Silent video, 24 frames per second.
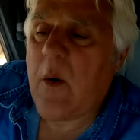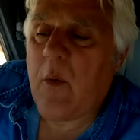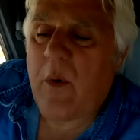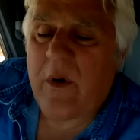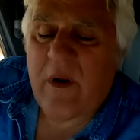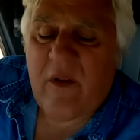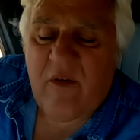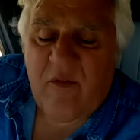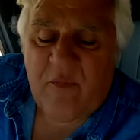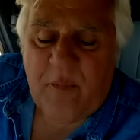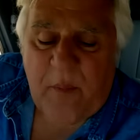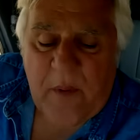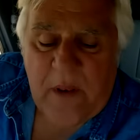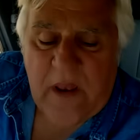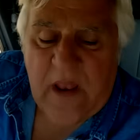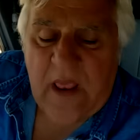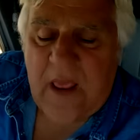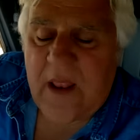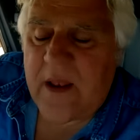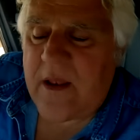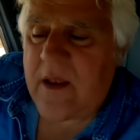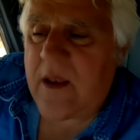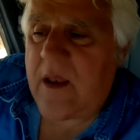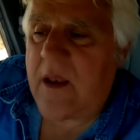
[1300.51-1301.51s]
I wonder if it's been
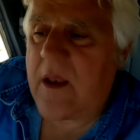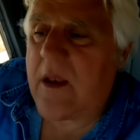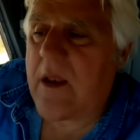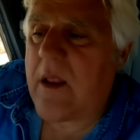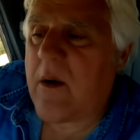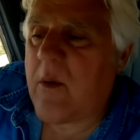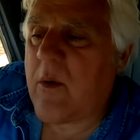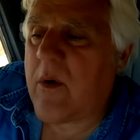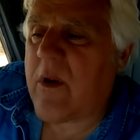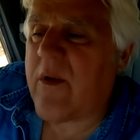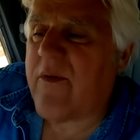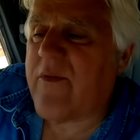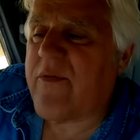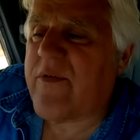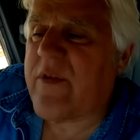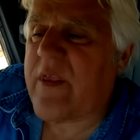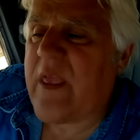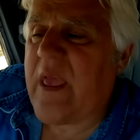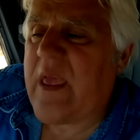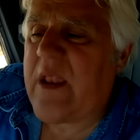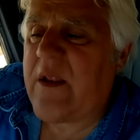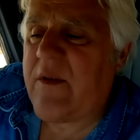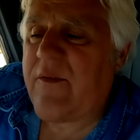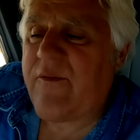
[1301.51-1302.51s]
hidden, I wonder if
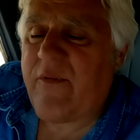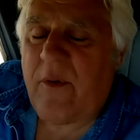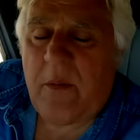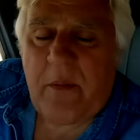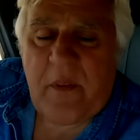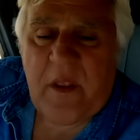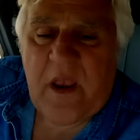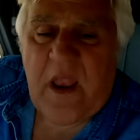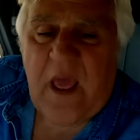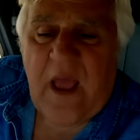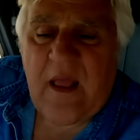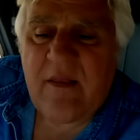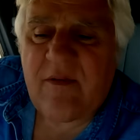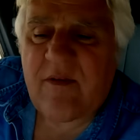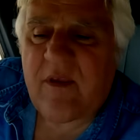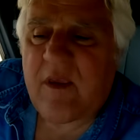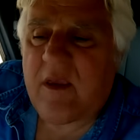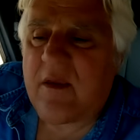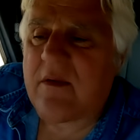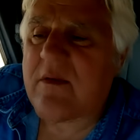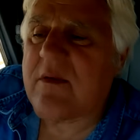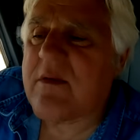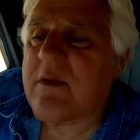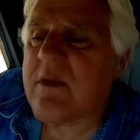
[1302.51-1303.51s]
it's hidden from the
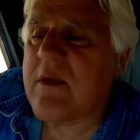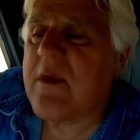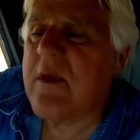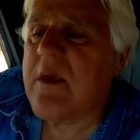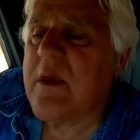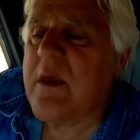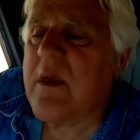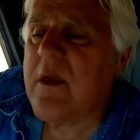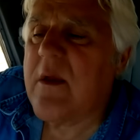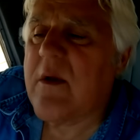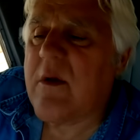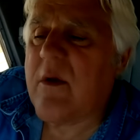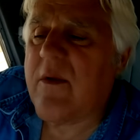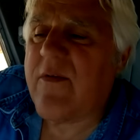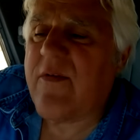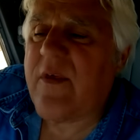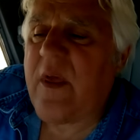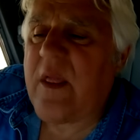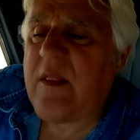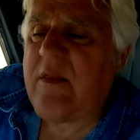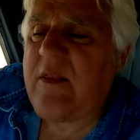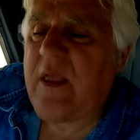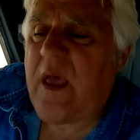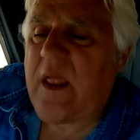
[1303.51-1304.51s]
Nazis, because
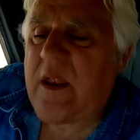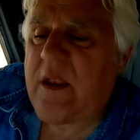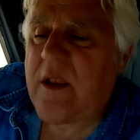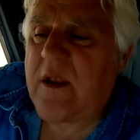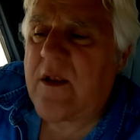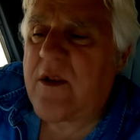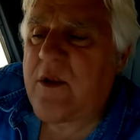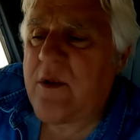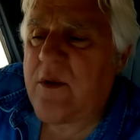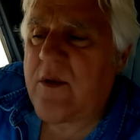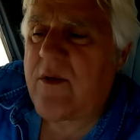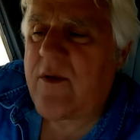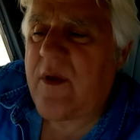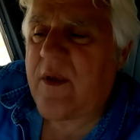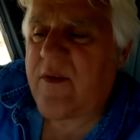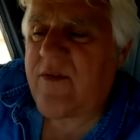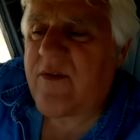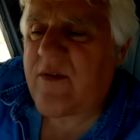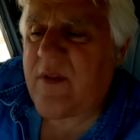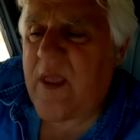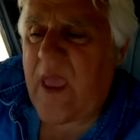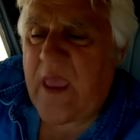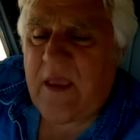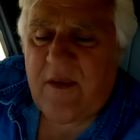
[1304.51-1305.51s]
they tended to
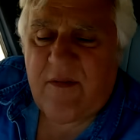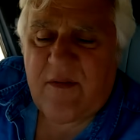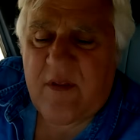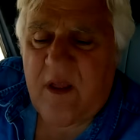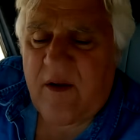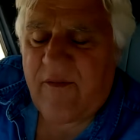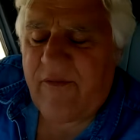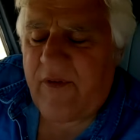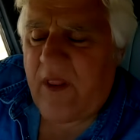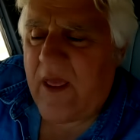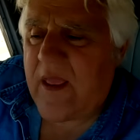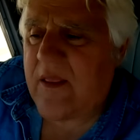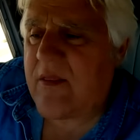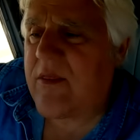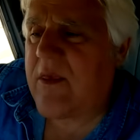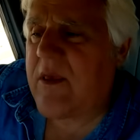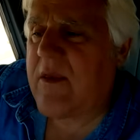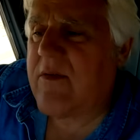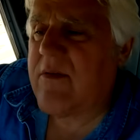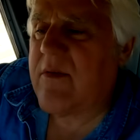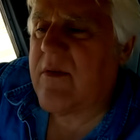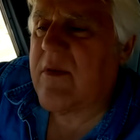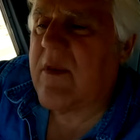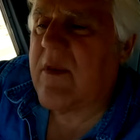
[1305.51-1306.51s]
just take stuff like this.